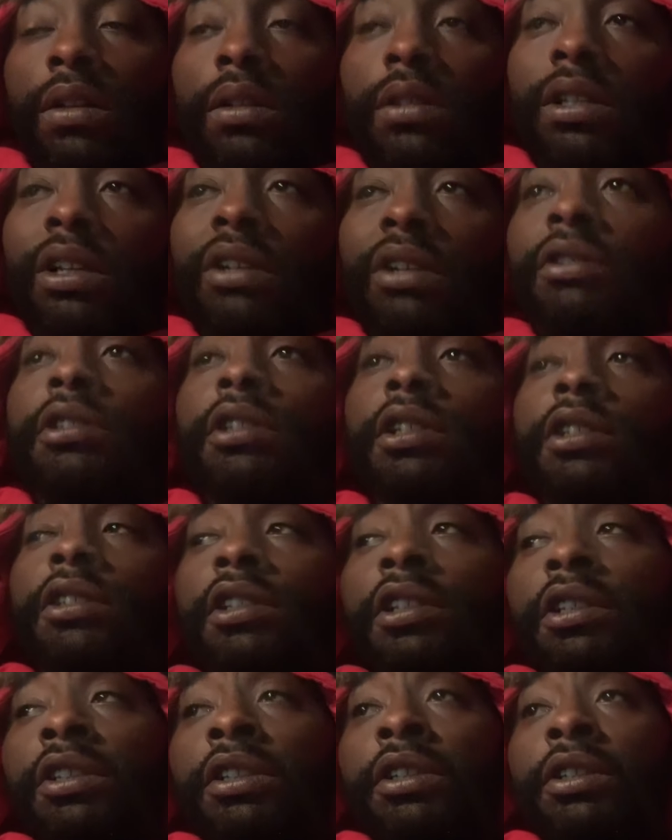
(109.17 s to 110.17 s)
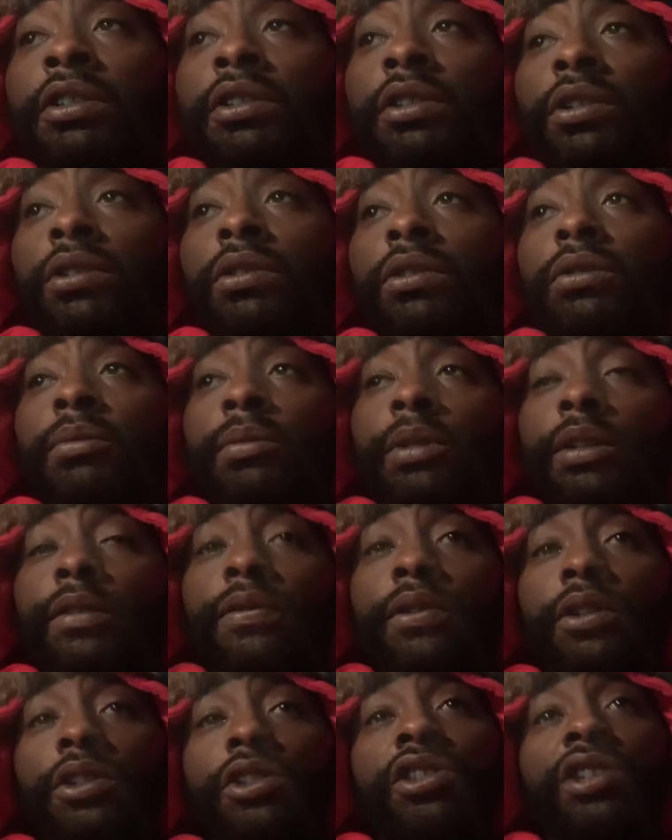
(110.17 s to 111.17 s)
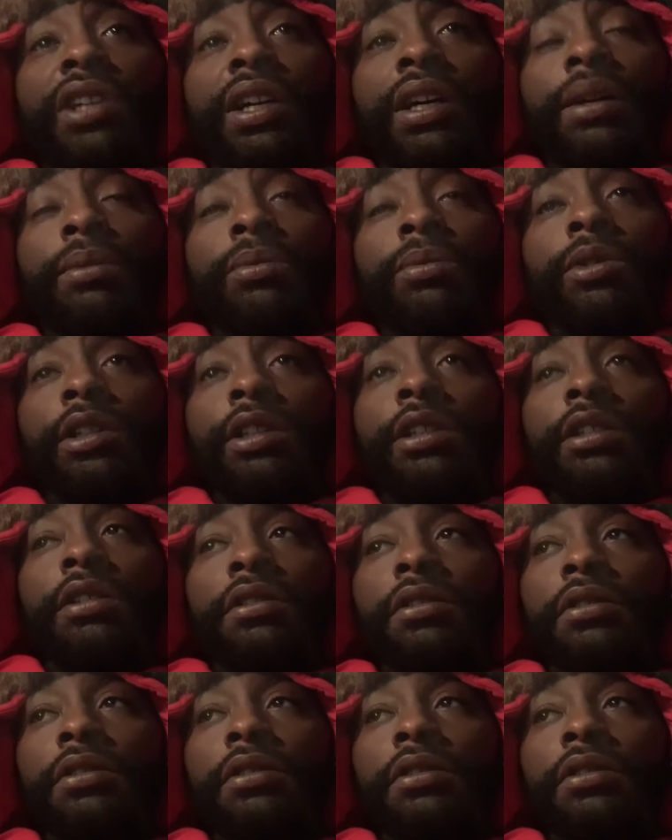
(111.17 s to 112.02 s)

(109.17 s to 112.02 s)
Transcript: I was 16 years old. My first job was